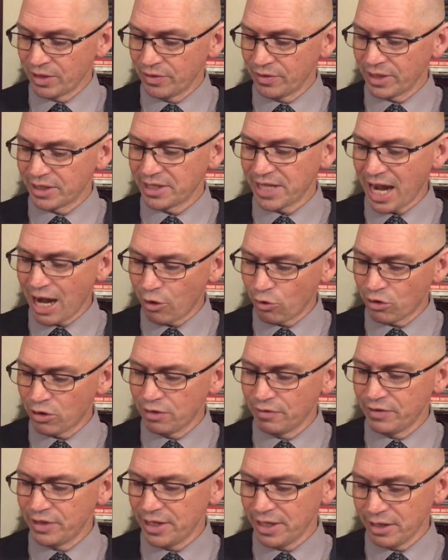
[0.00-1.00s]
The Tower
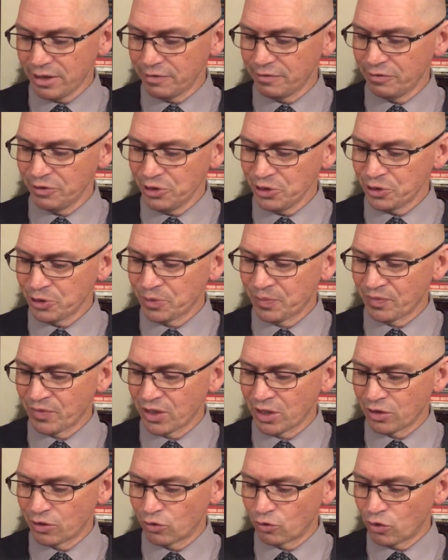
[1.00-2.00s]
of the Elephant,
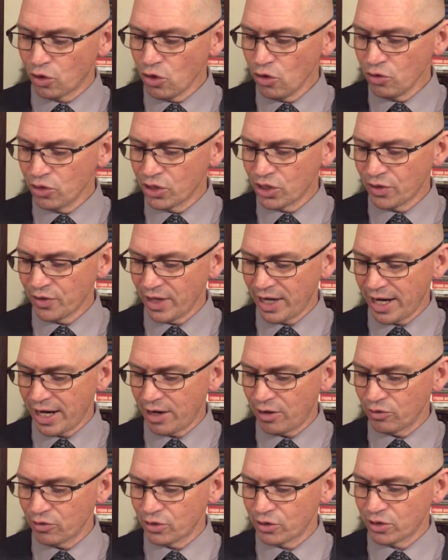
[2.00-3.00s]
Rogues in the
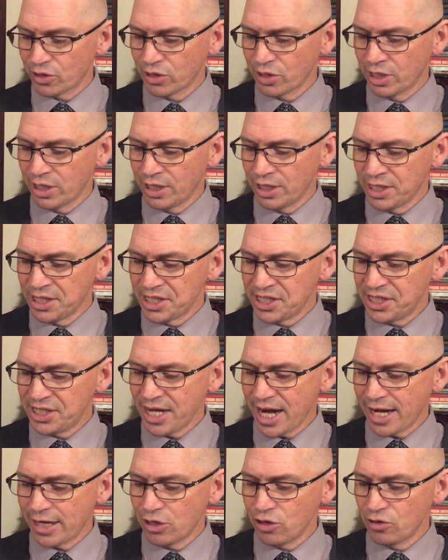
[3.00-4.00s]
House,
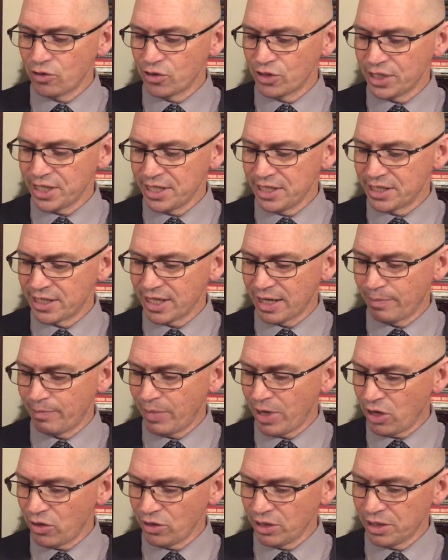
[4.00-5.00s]
Shadows in
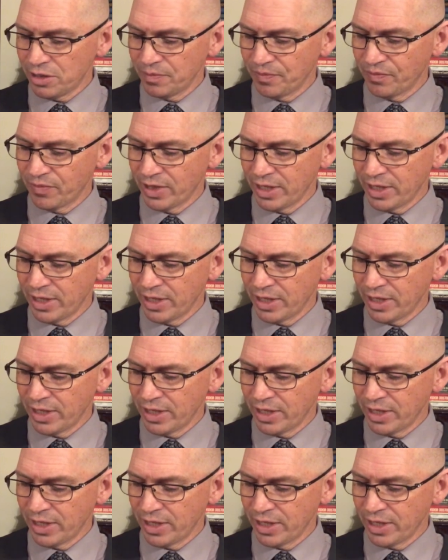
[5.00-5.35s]
Zamboula,